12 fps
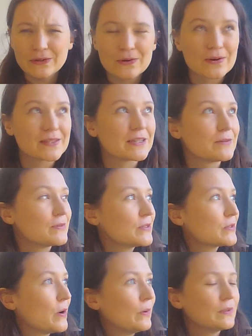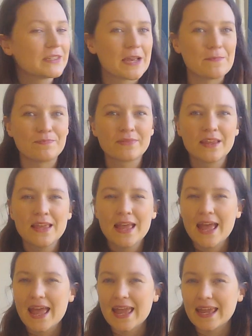or as I was told in
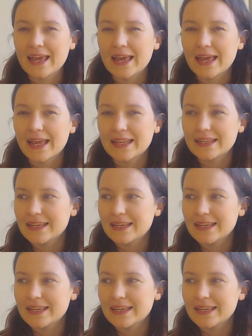a